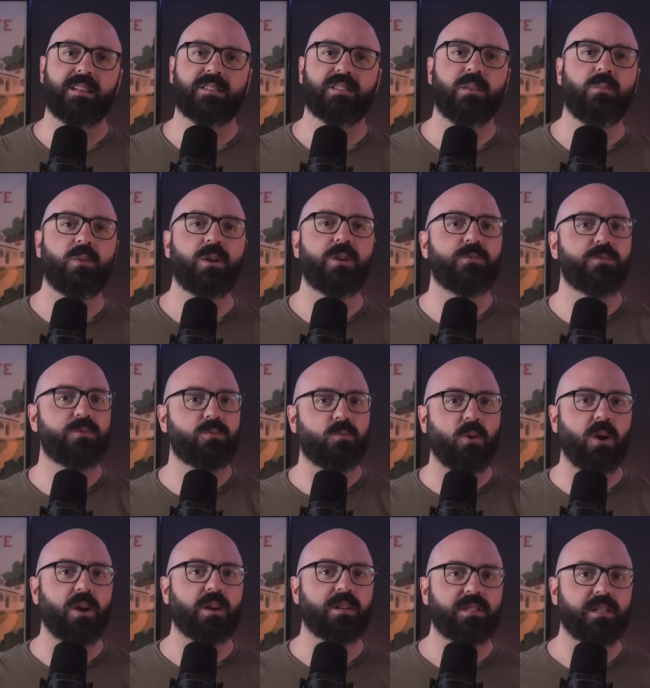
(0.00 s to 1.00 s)
As someone who's
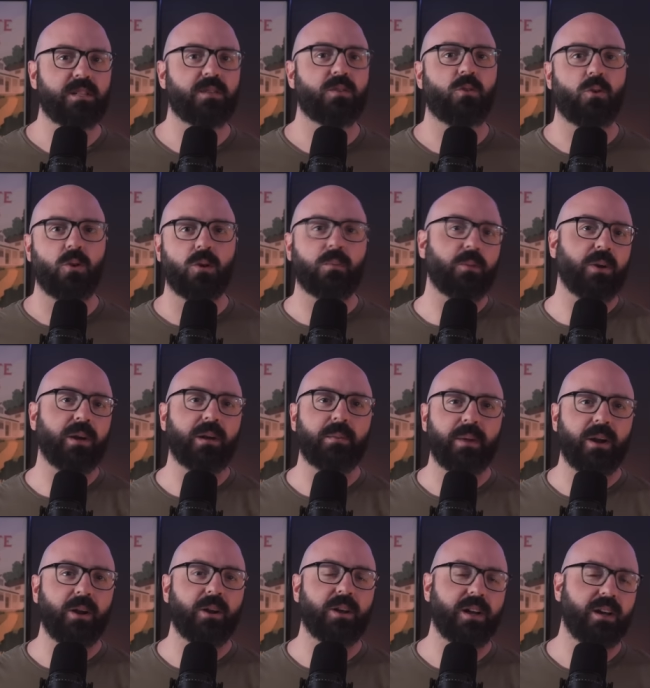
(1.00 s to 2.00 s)
worked in corporate
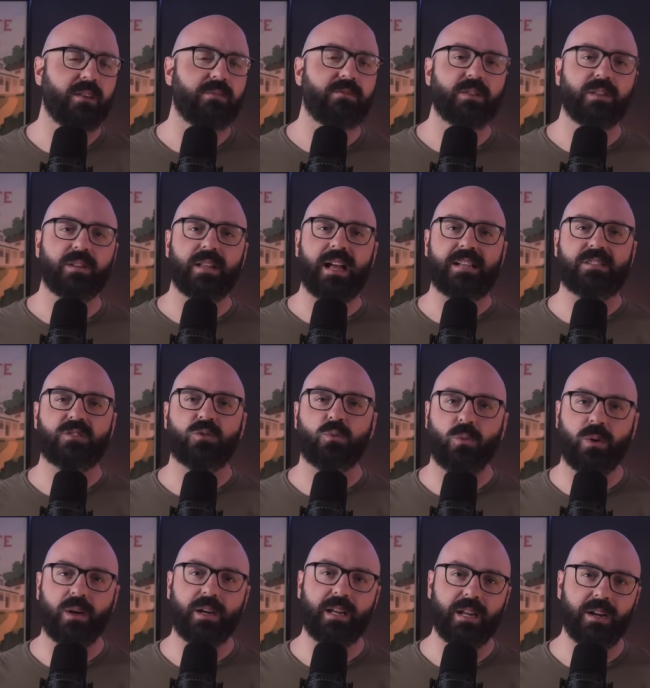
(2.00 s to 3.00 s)
America for the last
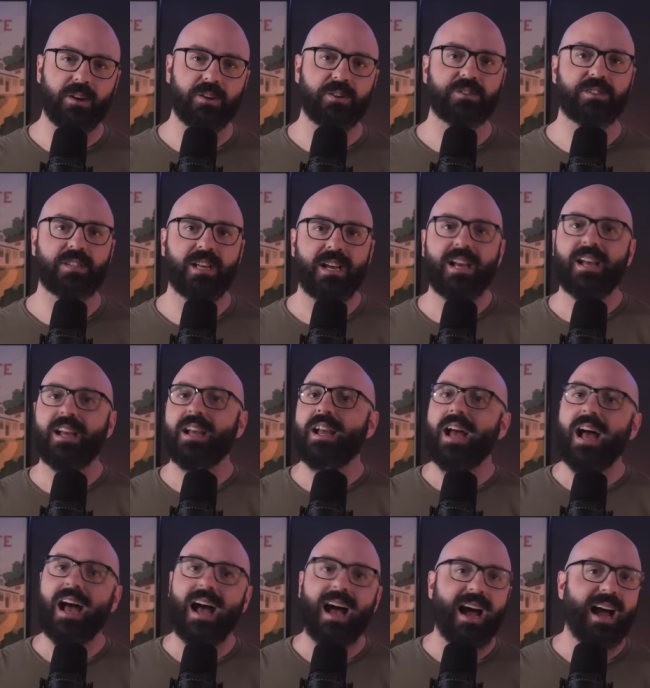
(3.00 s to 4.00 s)
20 years,
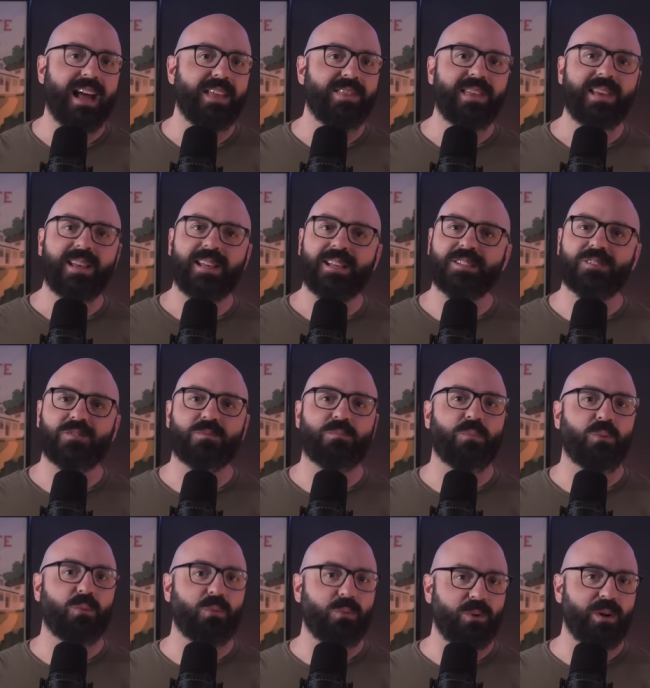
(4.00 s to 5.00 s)
I think it's
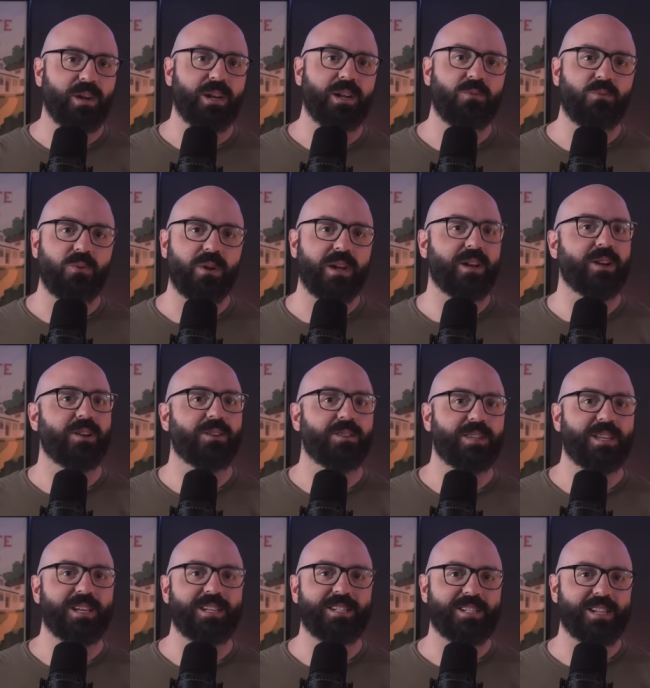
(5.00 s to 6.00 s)
pretty
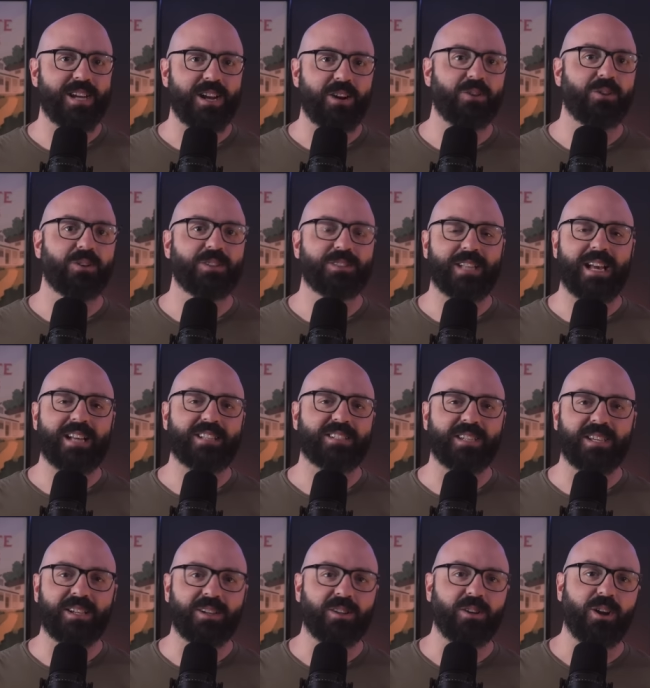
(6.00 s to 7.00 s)
weird that Daryl is
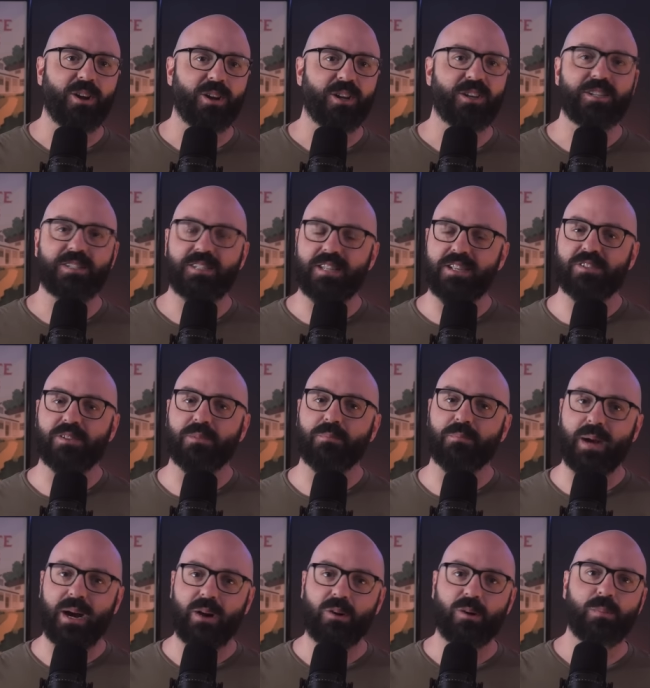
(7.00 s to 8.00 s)
asking Clark to teach him
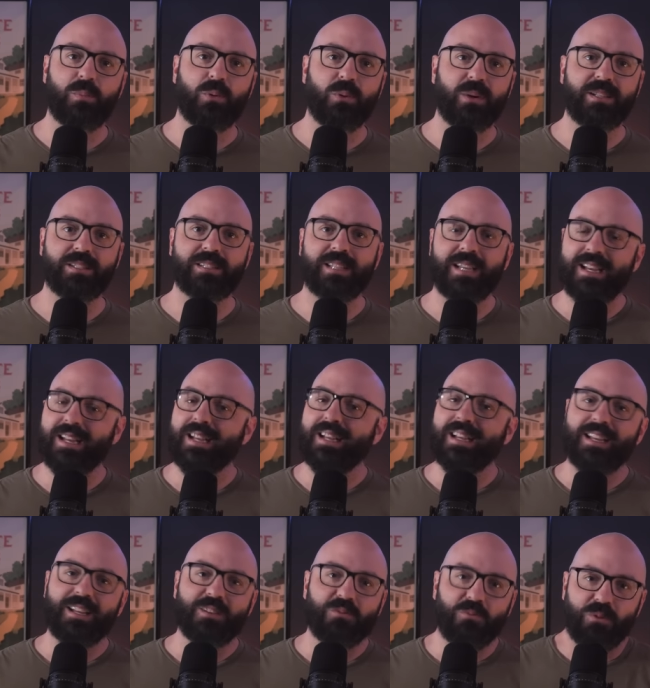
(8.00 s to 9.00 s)
PowerPoint,
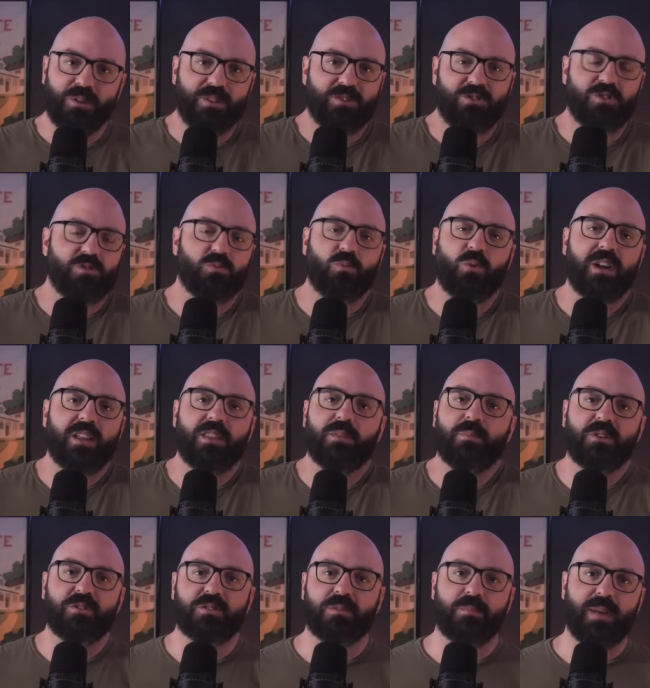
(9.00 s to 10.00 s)
which is one of the
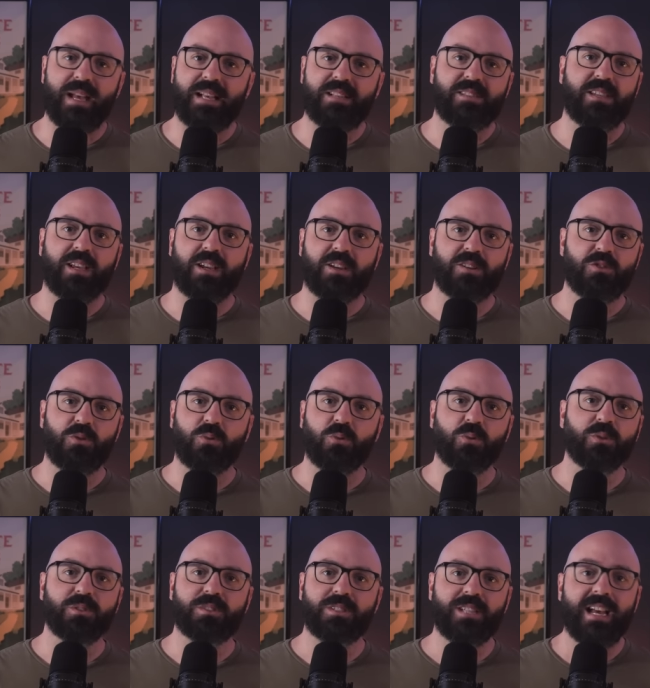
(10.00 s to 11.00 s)
most basic
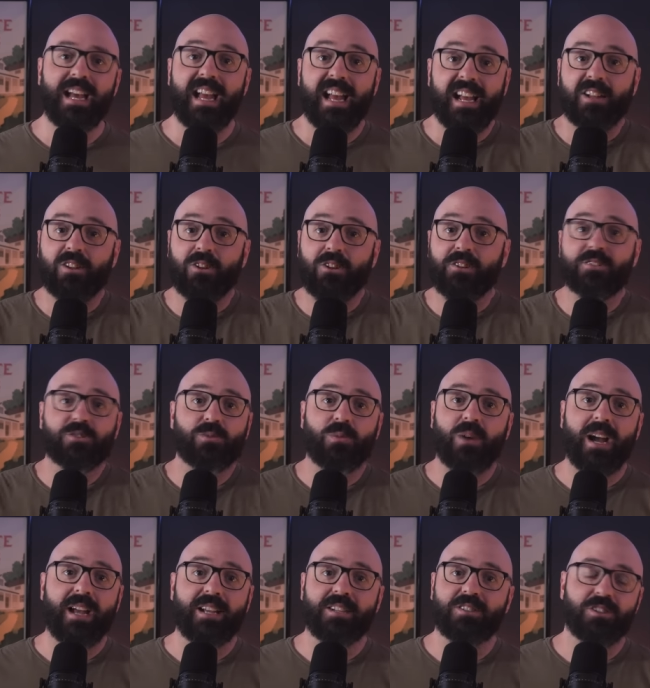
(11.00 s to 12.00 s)
tools. And Clark's
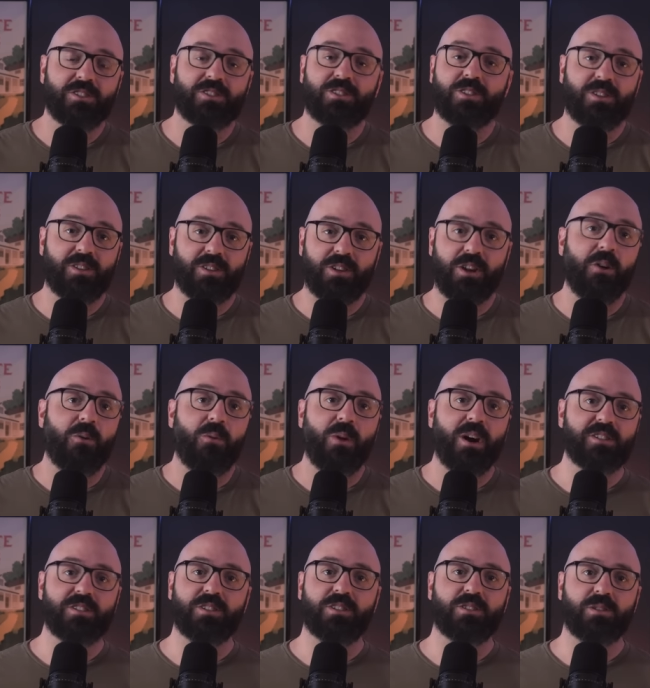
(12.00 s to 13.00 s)
right, just go watch a